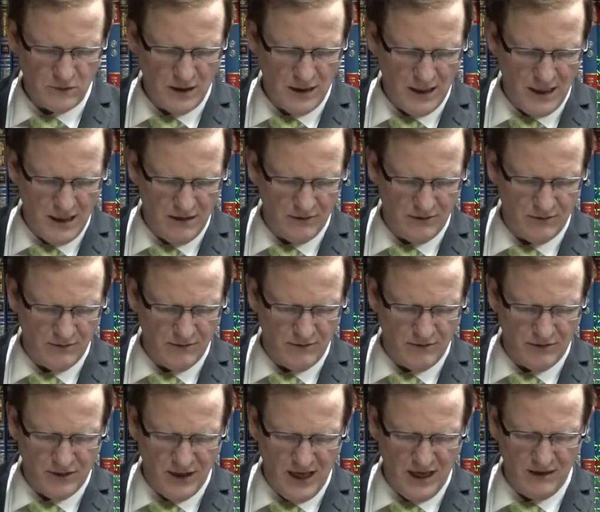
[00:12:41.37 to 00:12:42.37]
and
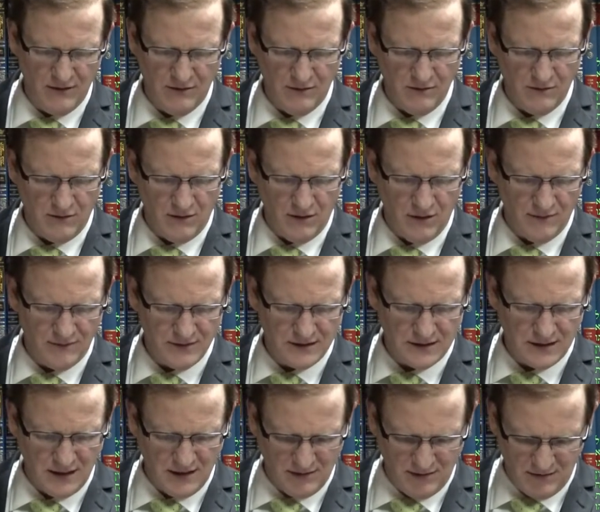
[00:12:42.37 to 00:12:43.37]
then all of a
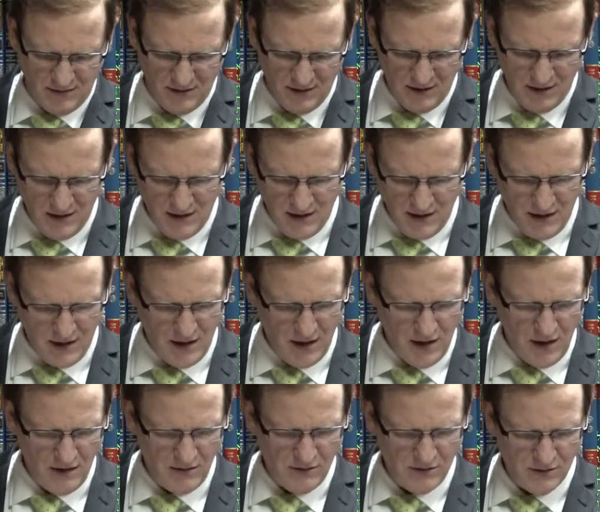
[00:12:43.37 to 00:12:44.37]
sudden,
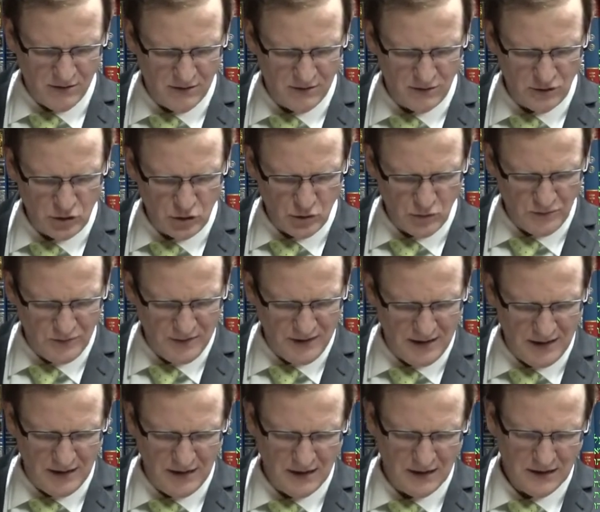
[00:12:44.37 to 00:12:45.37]
he turned to
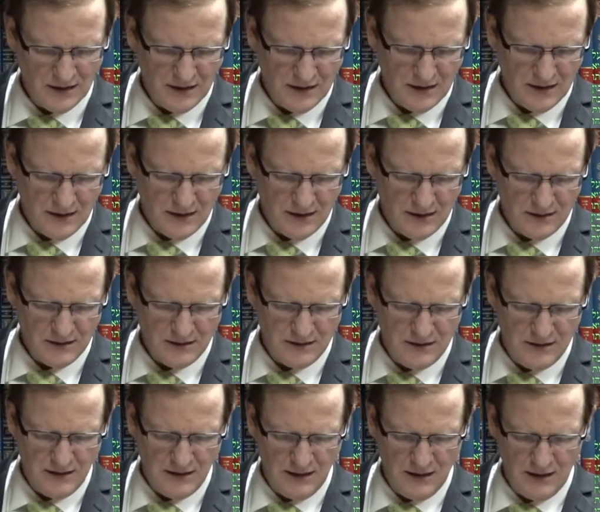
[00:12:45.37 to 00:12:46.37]
be
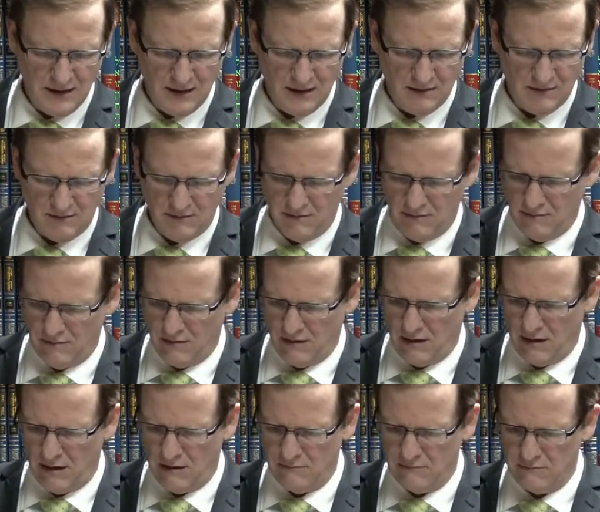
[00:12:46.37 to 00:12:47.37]
the
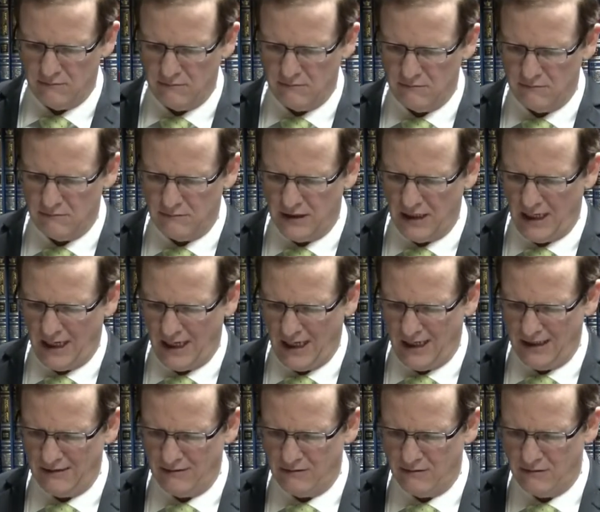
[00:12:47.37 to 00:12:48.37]
um, the
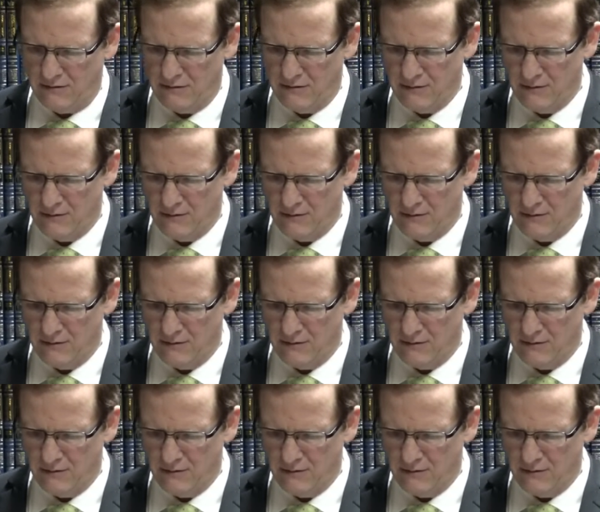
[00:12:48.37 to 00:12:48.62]
head,